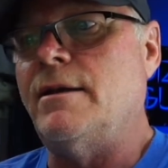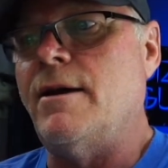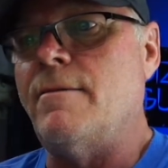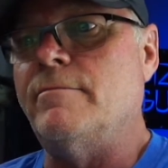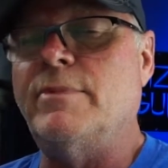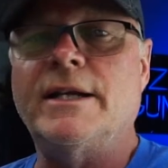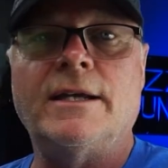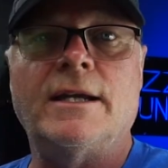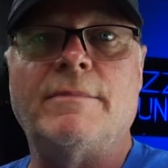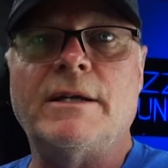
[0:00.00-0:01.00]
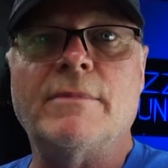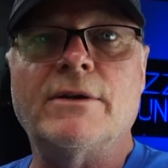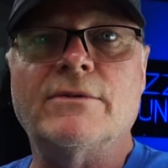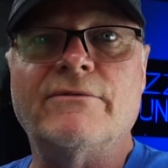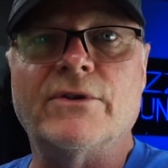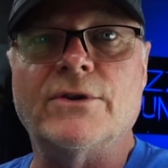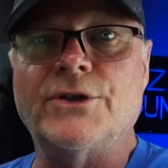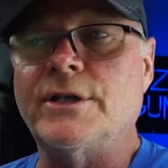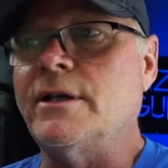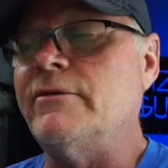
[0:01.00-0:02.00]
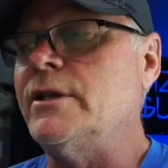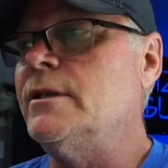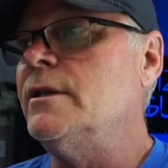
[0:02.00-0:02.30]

But I kind of made my own version of it,